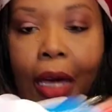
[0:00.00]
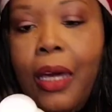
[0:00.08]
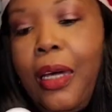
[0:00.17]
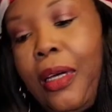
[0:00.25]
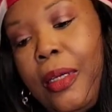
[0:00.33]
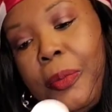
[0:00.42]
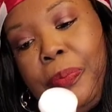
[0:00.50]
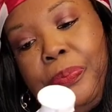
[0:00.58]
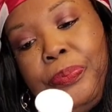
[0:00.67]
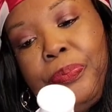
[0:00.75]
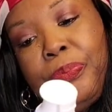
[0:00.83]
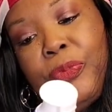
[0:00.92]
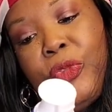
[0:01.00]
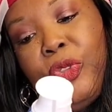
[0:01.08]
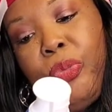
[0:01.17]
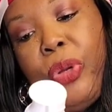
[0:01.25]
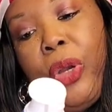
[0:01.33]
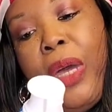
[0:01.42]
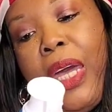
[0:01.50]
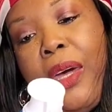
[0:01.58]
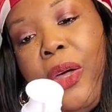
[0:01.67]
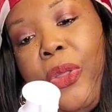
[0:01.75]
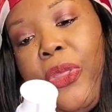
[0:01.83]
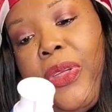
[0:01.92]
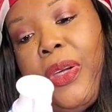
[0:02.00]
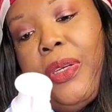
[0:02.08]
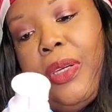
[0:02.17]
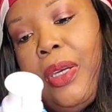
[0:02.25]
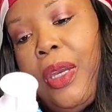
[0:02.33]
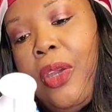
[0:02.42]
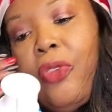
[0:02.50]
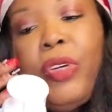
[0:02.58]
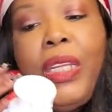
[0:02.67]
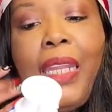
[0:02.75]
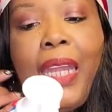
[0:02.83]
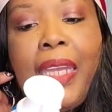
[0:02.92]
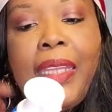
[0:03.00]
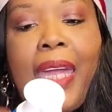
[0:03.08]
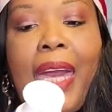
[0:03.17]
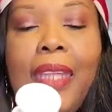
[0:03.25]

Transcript: um, Pro Health. Really like